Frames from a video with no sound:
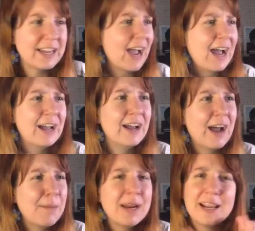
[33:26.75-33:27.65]
Like,
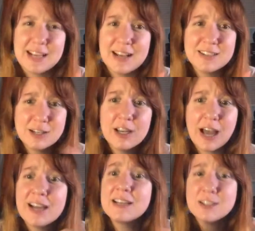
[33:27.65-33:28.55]
I mean, I guess
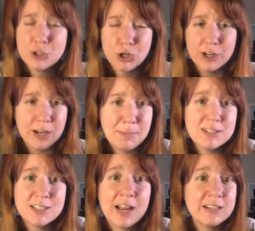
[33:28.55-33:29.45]
it could. I
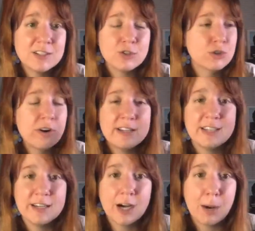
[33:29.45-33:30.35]
mean, science is
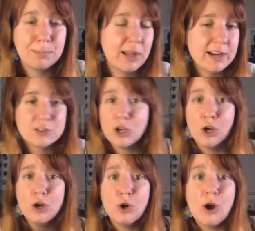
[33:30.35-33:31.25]
crazy and complex.
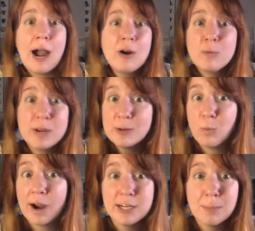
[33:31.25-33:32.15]
How did we
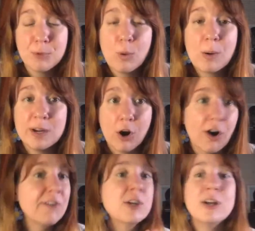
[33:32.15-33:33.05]
wind up the way we
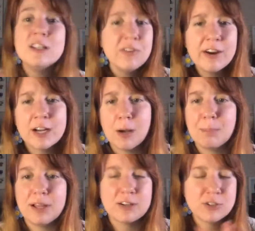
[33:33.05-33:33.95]
are? You know, it's very
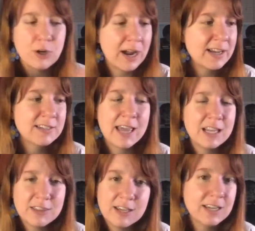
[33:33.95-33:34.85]
complex. You know, I guess
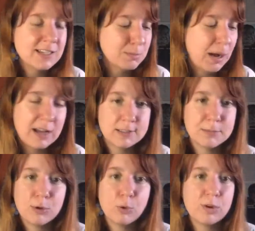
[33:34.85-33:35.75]
anything is
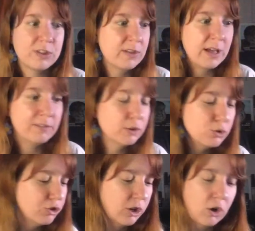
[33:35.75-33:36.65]
possible with
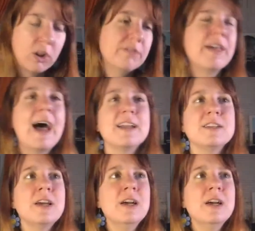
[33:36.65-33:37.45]
evolution and all of that.